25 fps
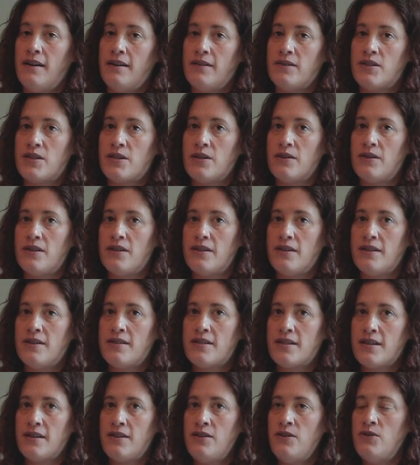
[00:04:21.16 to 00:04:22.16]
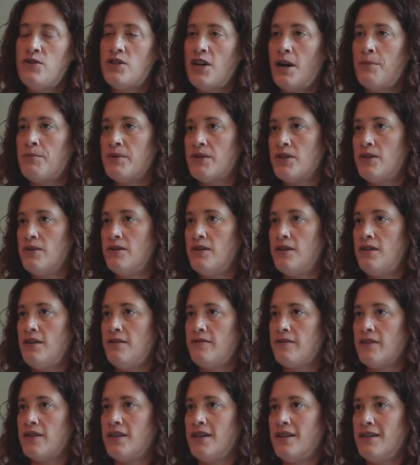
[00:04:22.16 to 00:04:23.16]
So it's a huge opportunity
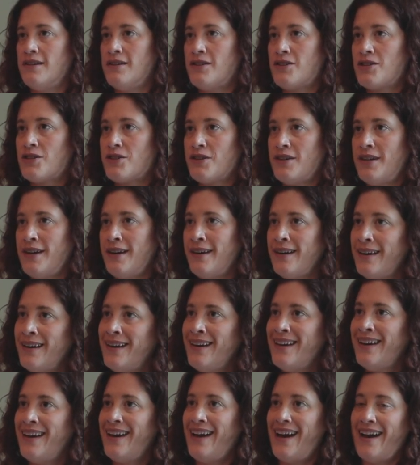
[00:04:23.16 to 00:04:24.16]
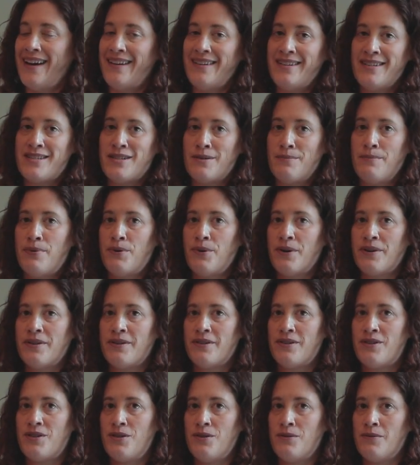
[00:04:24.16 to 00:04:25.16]
for the industry, and it's
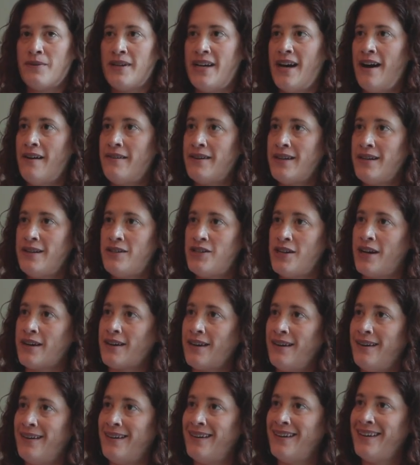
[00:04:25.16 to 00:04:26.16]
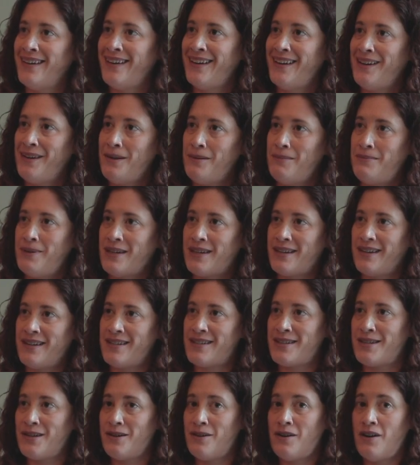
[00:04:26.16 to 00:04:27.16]
important to reality check it
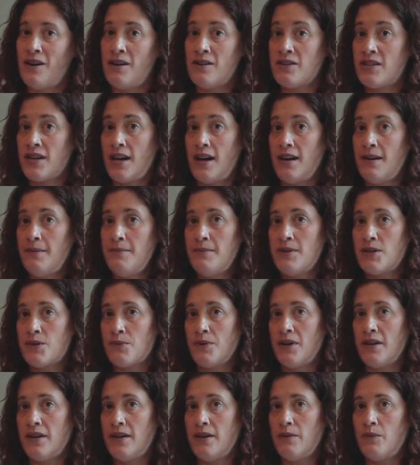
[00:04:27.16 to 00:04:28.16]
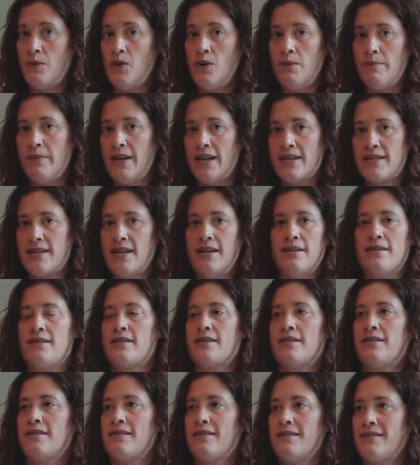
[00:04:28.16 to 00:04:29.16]
because there are times where it won't make sense.